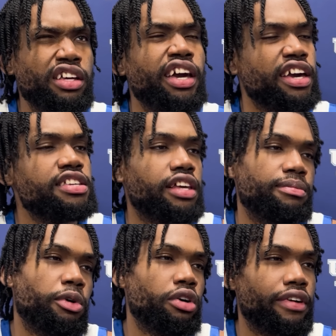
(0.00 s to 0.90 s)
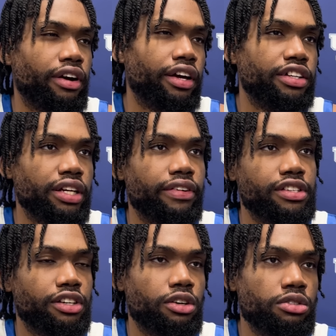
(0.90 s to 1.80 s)
Yeah, he's like more of our like
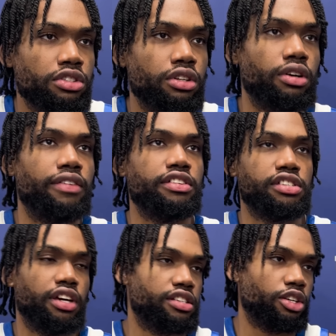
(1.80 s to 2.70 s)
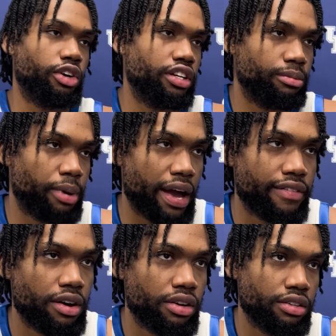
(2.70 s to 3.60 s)
defensive coach. You know, obviously he has a great
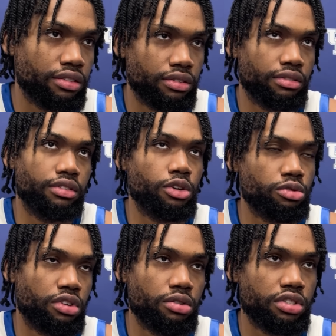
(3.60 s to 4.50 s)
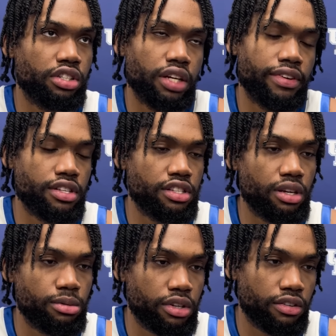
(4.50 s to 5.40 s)
background in, you know, coaching defensive
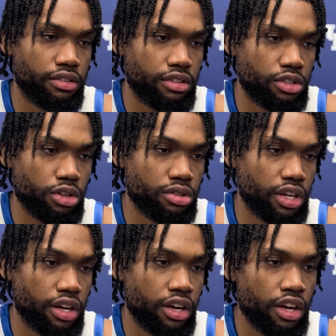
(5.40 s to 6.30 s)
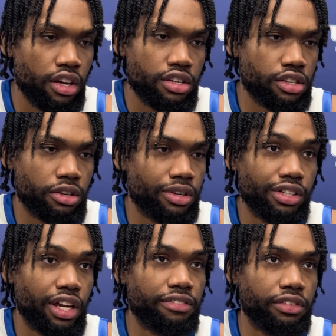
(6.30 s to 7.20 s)
teams, so you said. So he
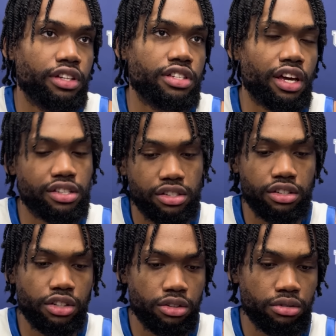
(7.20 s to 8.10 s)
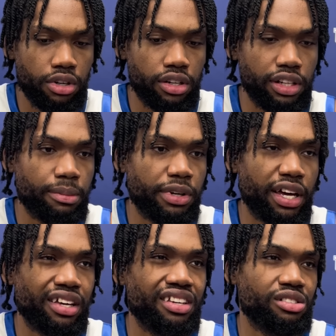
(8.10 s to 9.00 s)
definitely takes, you know, a leap in
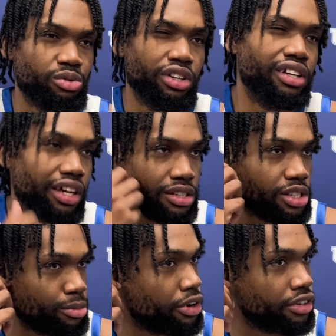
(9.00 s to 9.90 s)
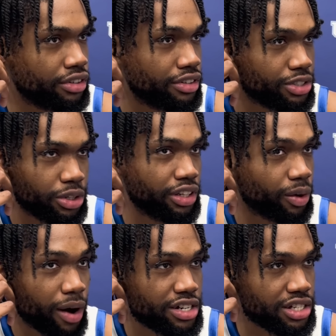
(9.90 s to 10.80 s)
that, and he's really like smart. So he like
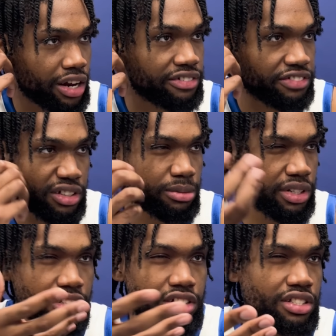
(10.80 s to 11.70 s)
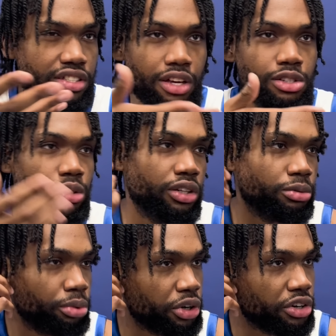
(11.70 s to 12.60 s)
watches a lot of film, and he just tells you little
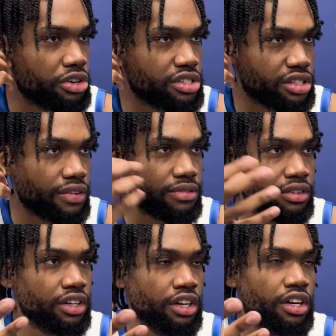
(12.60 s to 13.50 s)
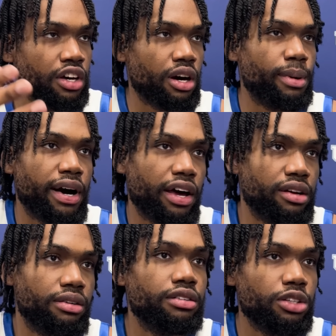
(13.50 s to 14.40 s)
pointers and stuff about how
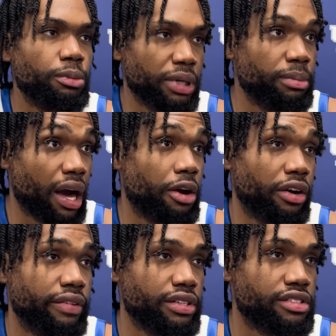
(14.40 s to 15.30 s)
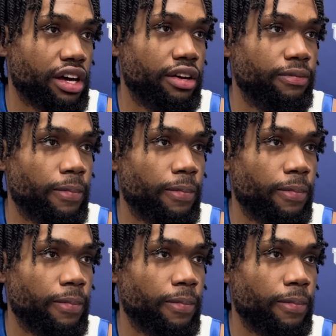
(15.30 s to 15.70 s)
to, you know, be better on the defensive side.